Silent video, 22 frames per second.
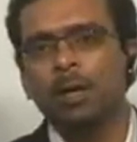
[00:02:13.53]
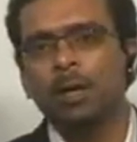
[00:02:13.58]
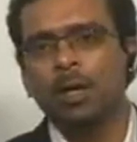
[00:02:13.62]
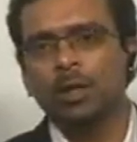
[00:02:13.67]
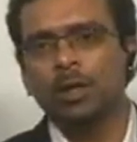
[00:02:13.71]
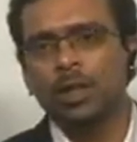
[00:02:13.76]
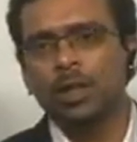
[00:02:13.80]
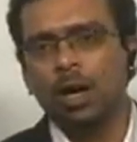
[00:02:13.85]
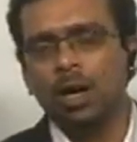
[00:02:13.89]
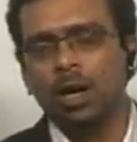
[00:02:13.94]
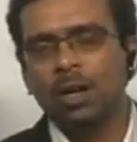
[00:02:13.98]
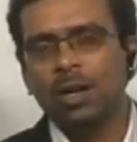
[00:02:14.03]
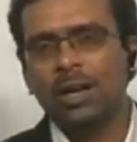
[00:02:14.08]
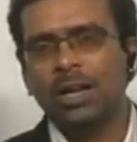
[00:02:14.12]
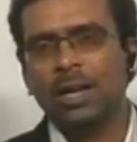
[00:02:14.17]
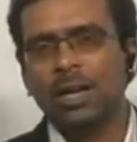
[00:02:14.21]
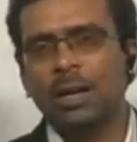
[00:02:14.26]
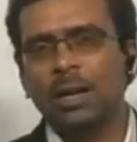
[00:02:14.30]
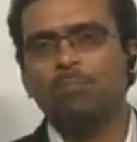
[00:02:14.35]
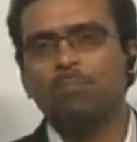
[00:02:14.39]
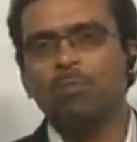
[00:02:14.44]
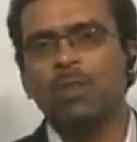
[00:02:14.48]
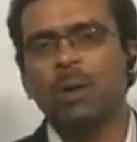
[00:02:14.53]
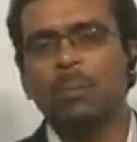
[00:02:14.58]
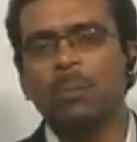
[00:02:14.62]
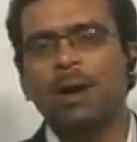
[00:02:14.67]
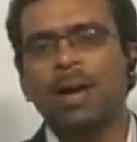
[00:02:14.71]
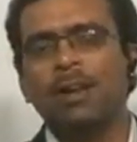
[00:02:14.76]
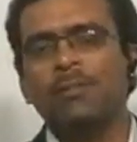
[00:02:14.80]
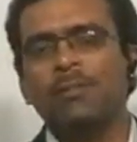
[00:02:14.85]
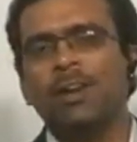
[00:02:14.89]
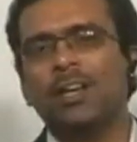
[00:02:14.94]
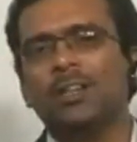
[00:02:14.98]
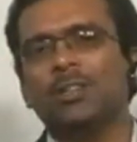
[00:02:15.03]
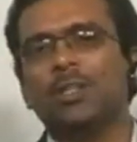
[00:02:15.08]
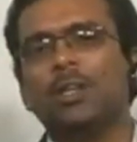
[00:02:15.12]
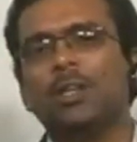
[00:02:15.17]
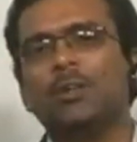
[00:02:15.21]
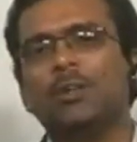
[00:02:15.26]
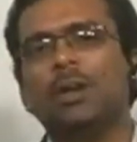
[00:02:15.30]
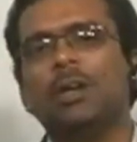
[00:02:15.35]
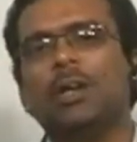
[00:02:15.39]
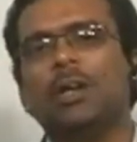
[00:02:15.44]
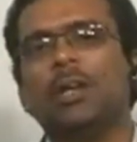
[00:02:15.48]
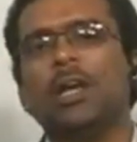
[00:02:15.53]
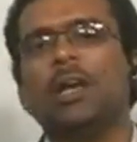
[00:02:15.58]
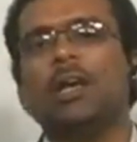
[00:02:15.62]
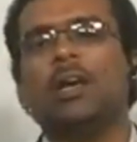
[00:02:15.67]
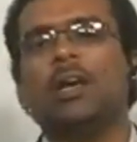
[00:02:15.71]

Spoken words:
because already the manufacturer will